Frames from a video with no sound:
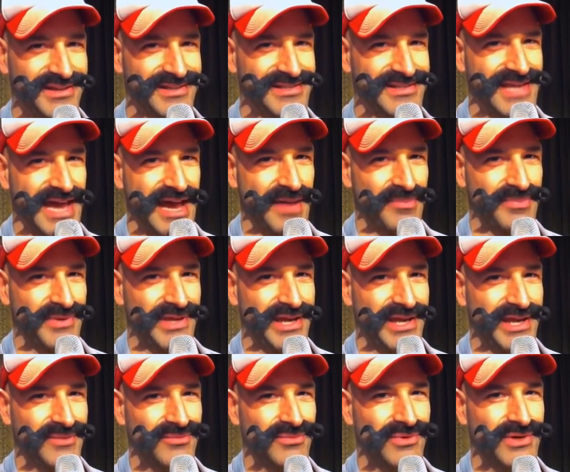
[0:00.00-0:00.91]
that's
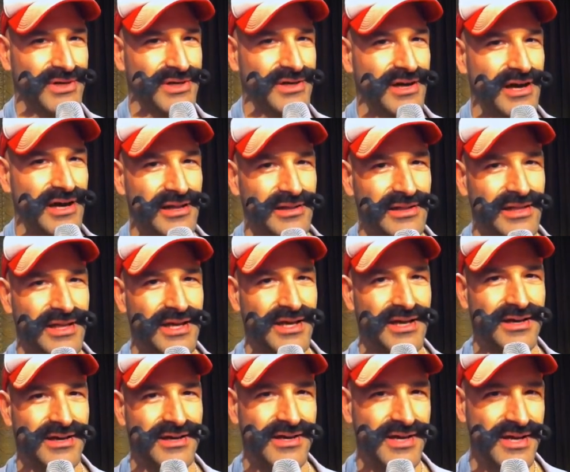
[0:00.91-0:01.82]
happening, and we're all
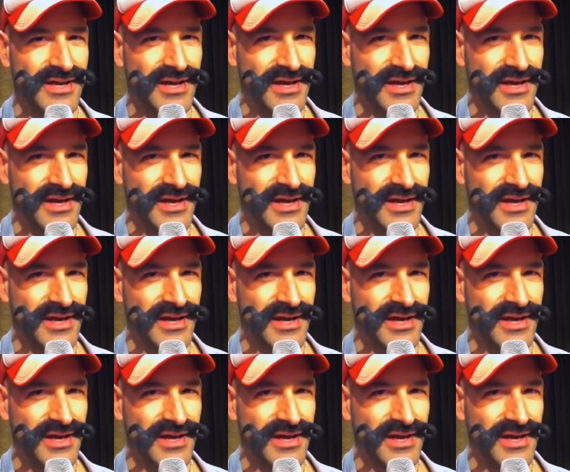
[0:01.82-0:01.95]
uh,